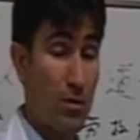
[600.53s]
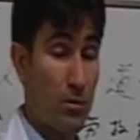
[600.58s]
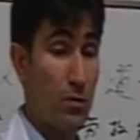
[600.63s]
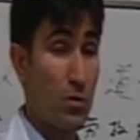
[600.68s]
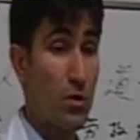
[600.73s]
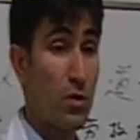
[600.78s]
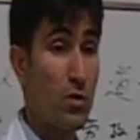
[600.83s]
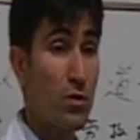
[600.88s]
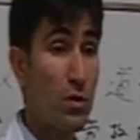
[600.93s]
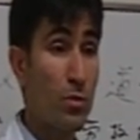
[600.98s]

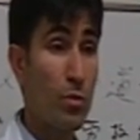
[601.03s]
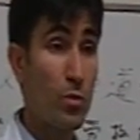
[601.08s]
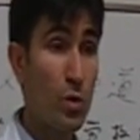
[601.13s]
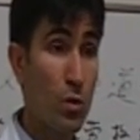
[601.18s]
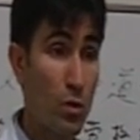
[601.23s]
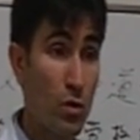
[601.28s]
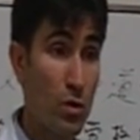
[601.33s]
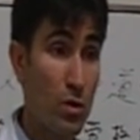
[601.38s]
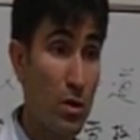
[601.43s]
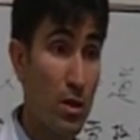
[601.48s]
the
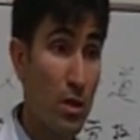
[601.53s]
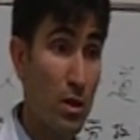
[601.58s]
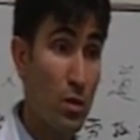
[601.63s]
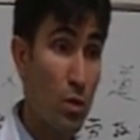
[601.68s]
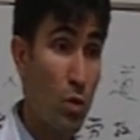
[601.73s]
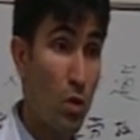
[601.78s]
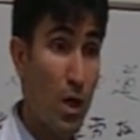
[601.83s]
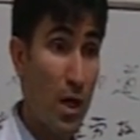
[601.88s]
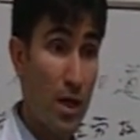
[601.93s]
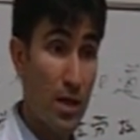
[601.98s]
moon, it
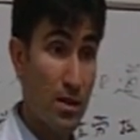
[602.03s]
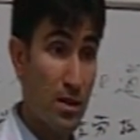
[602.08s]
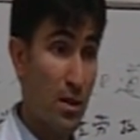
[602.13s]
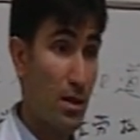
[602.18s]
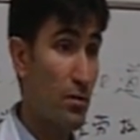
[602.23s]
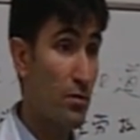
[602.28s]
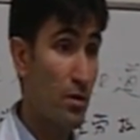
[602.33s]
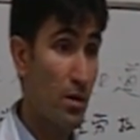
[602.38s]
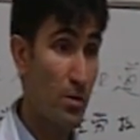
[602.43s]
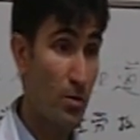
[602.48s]
winds
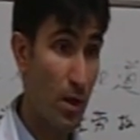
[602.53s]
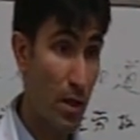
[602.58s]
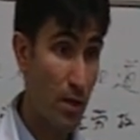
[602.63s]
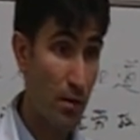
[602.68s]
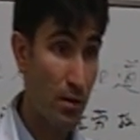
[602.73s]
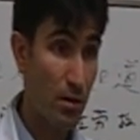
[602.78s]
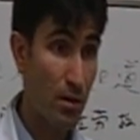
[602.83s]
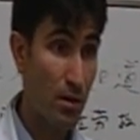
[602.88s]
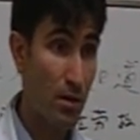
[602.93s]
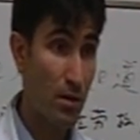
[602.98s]
every
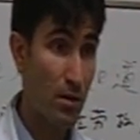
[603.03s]
month